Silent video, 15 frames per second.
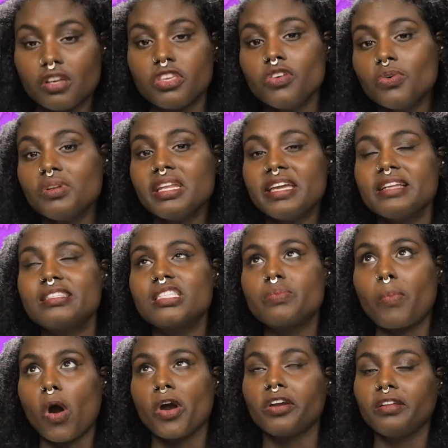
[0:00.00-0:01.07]
You need
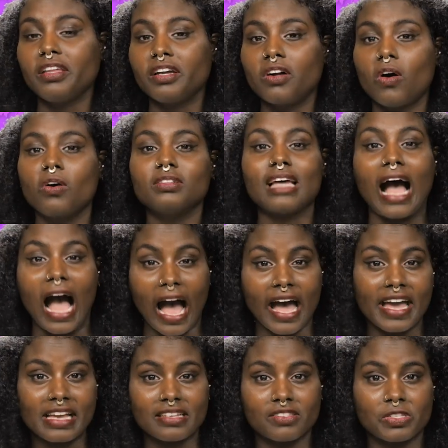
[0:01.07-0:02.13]
sparkly gold
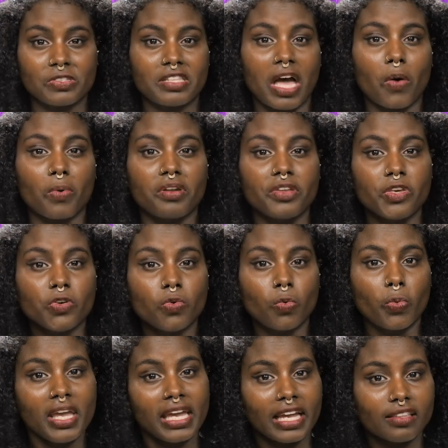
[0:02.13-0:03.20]
eyes so that when you
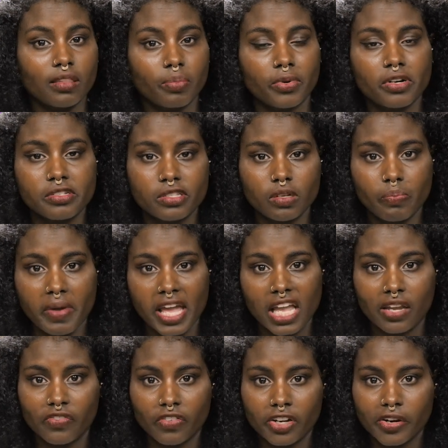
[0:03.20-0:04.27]
wink at the person
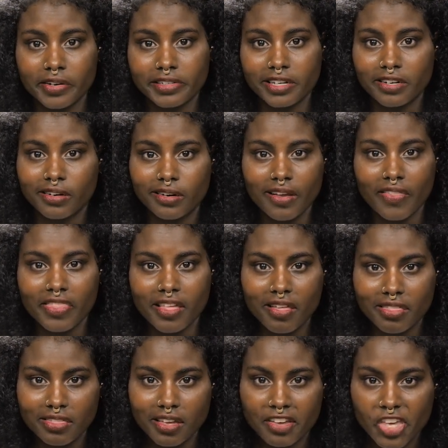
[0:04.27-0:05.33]
paying for your dinner, they'll
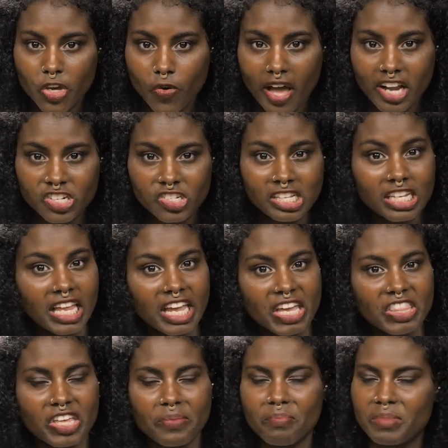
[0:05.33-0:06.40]
think you actually
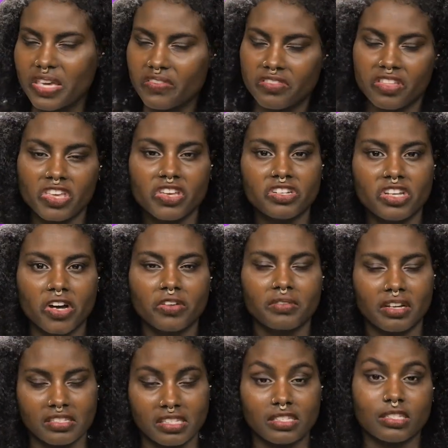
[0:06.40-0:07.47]
like them, even though you don't,
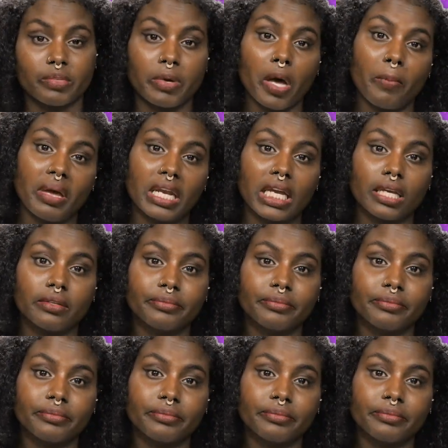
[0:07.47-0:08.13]
because this is about money.